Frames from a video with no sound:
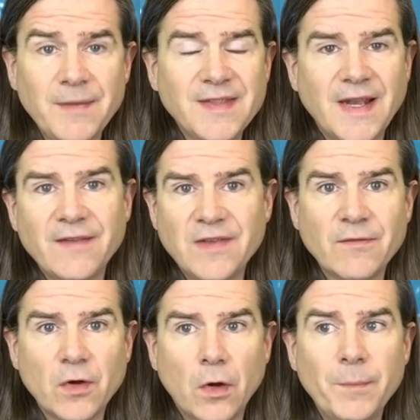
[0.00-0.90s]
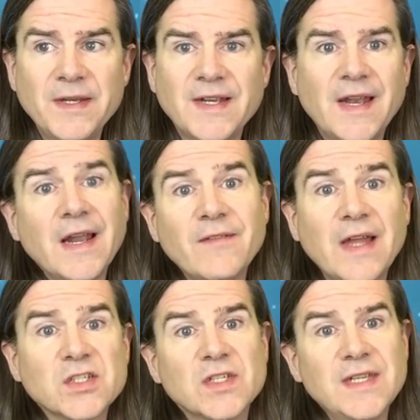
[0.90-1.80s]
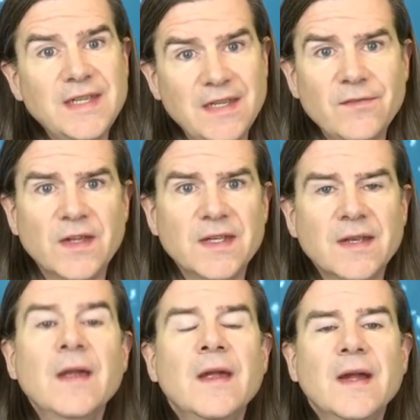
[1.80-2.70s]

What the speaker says: me that I have never opened, and I've actually given